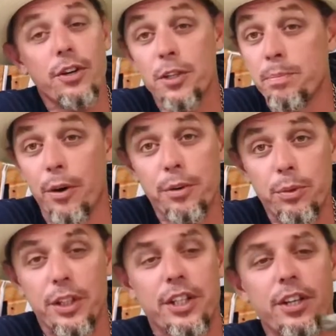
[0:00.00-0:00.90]
It's burning
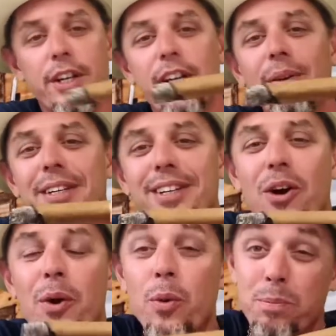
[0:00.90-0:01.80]
really good. You know,
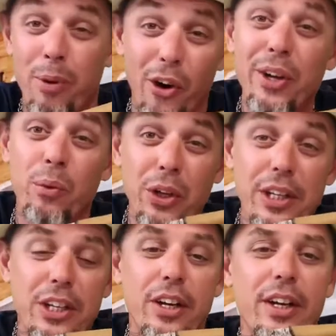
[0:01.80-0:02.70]
it was burning really good.